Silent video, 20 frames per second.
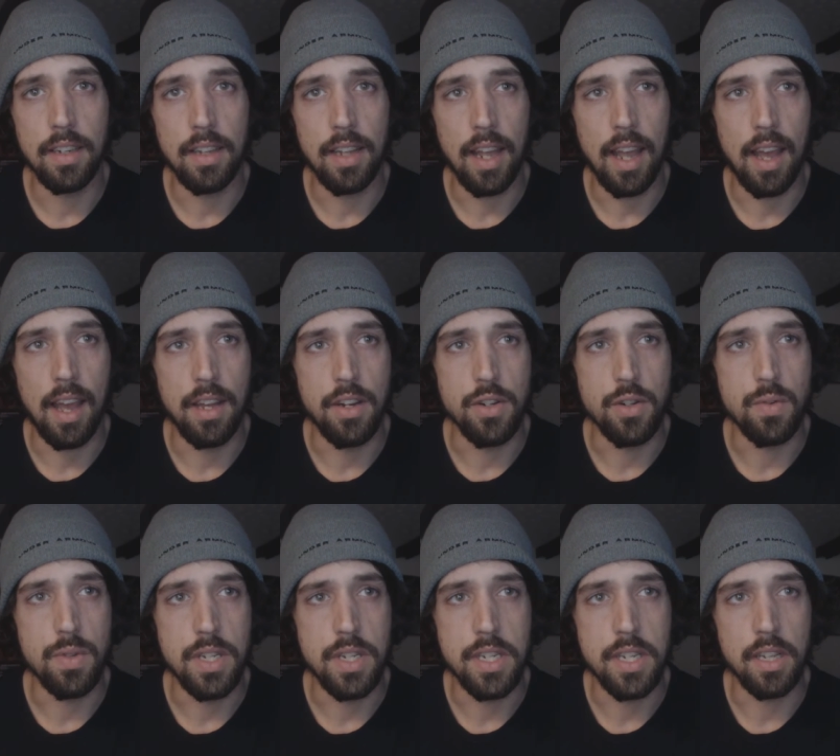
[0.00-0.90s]
that they had
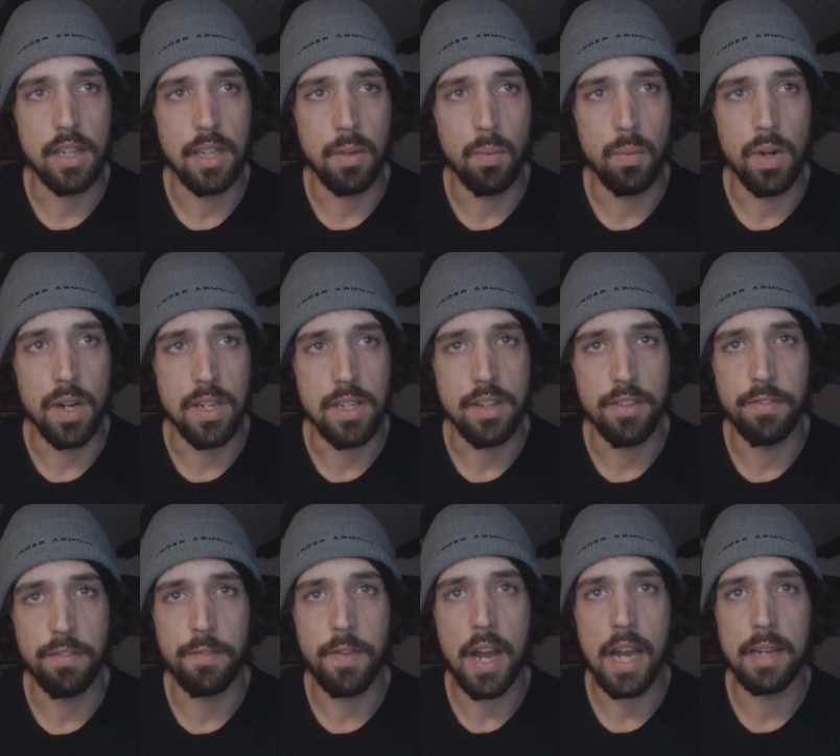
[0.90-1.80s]
just recently was the
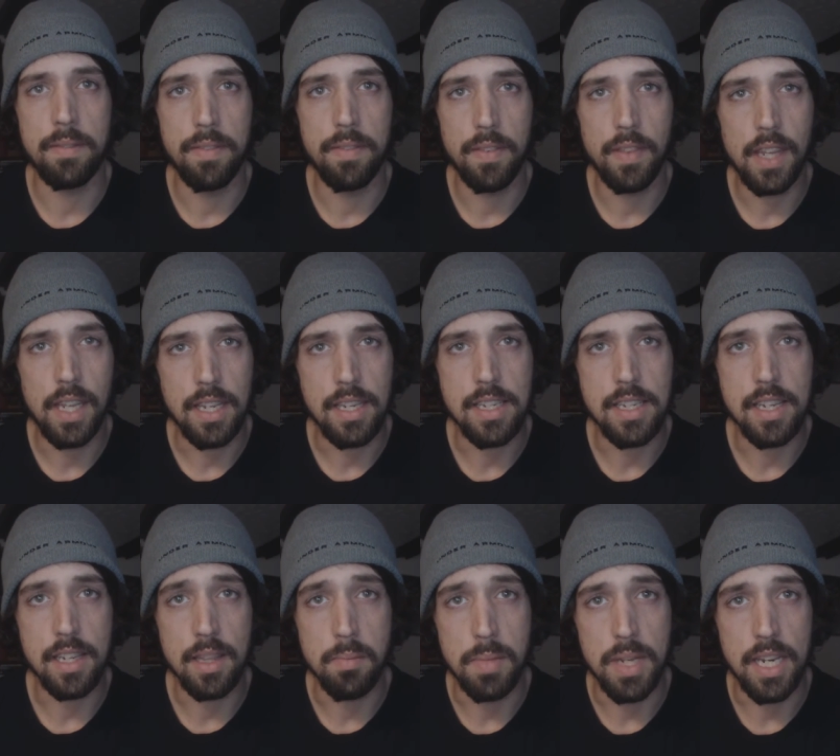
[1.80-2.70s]
five things
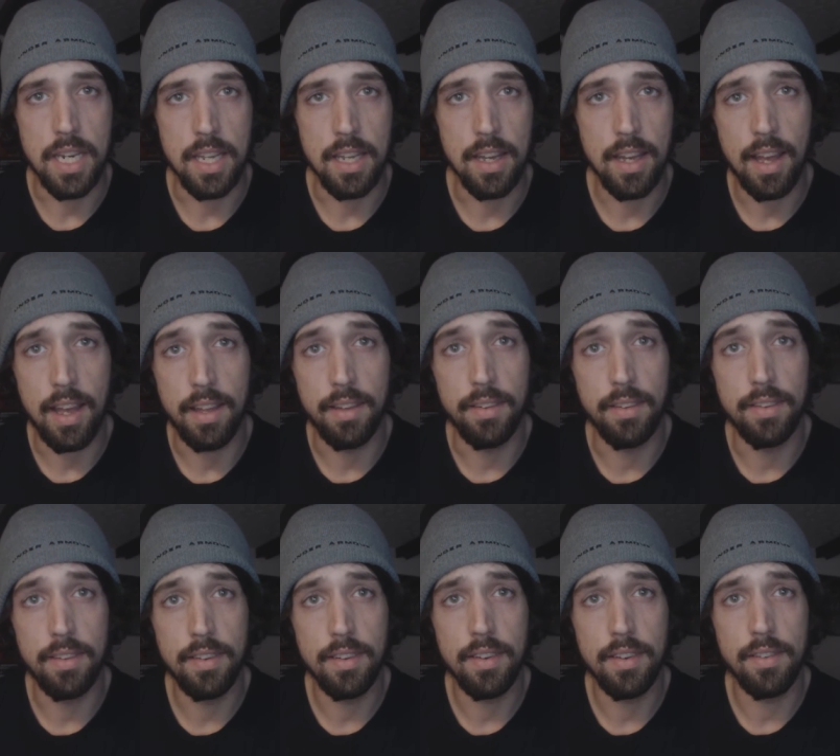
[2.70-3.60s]
that the media
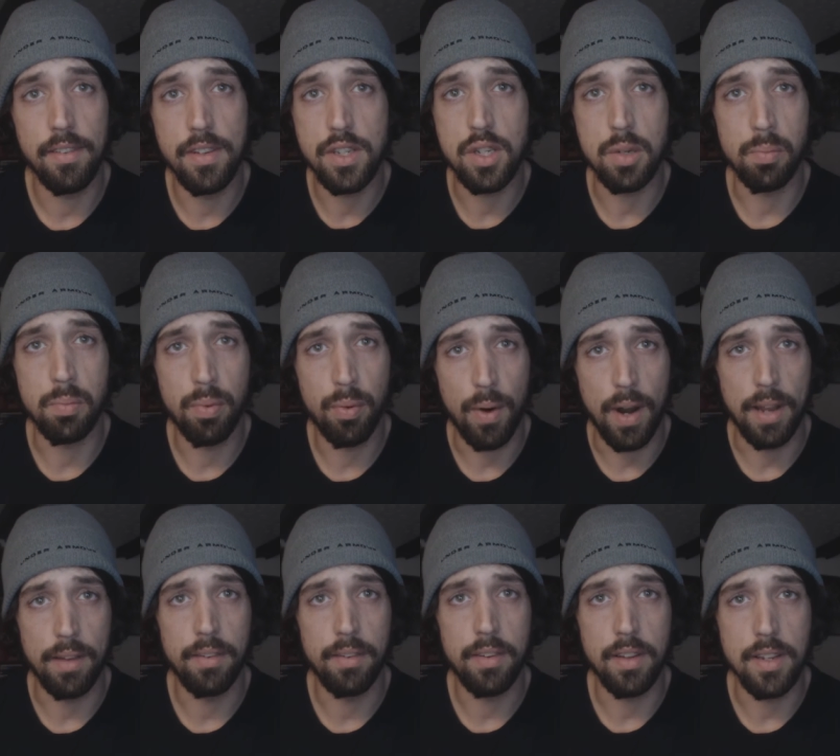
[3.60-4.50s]
has
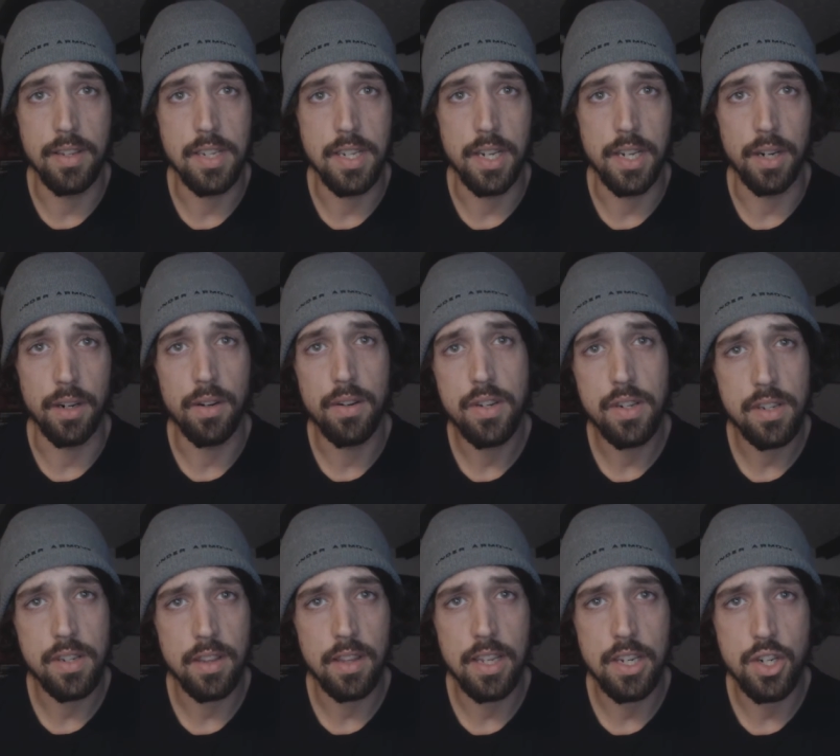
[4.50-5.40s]
suppressed this year.
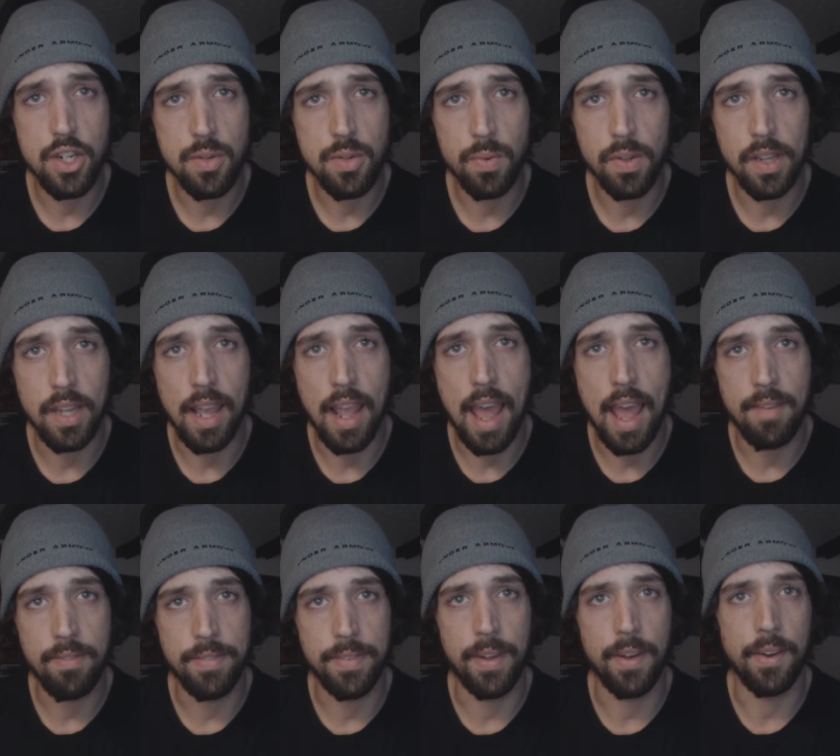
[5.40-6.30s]
Just they just really
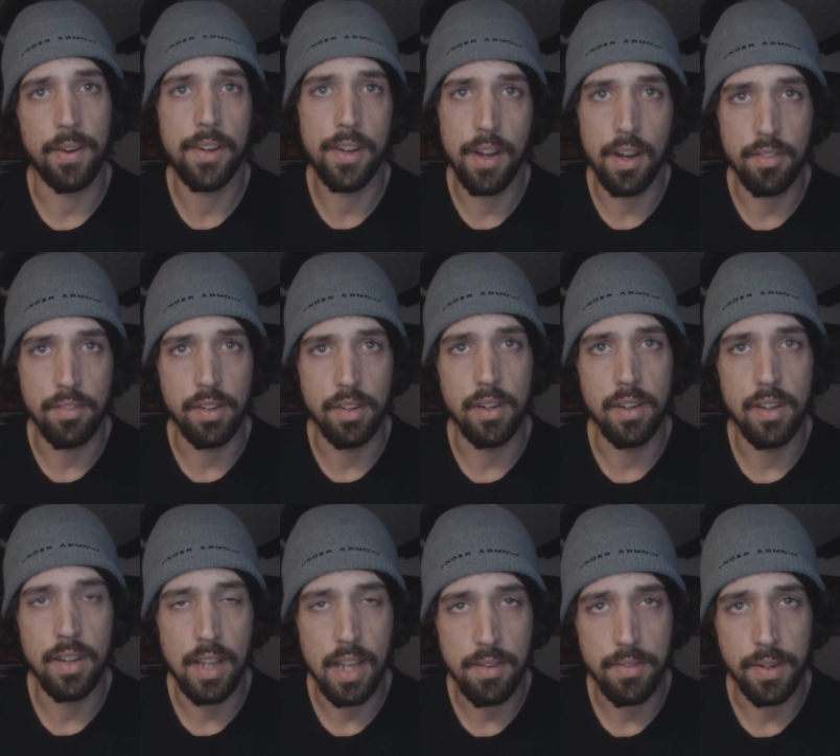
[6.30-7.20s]
have not covered.
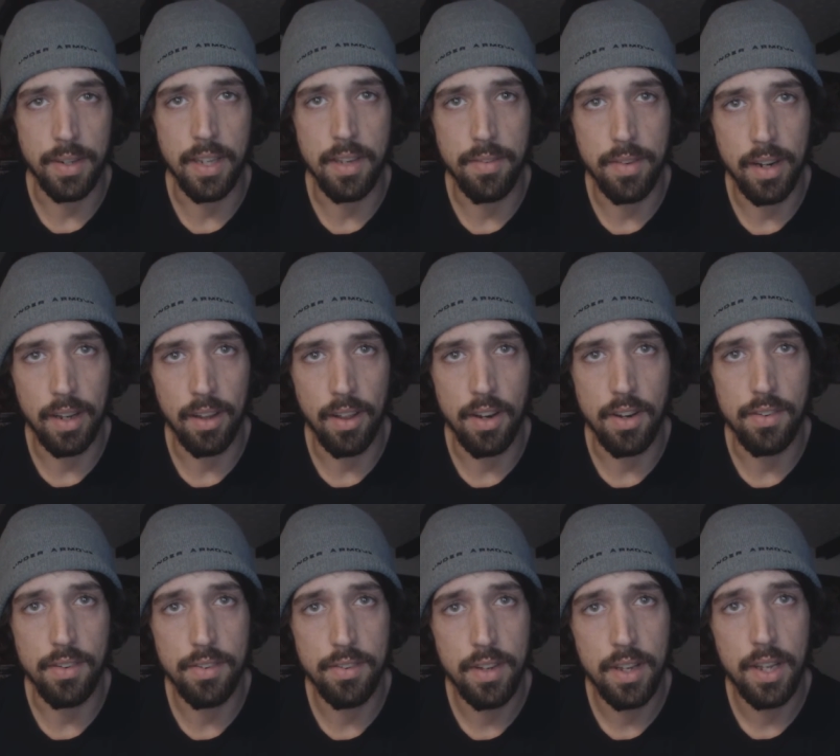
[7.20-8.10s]
They haven't given a lot
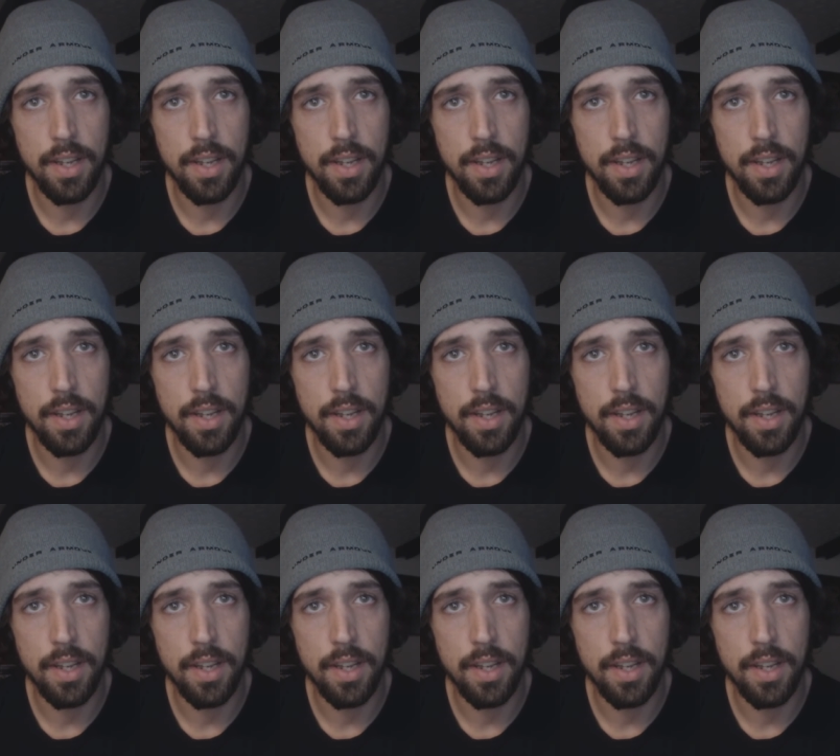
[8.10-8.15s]
of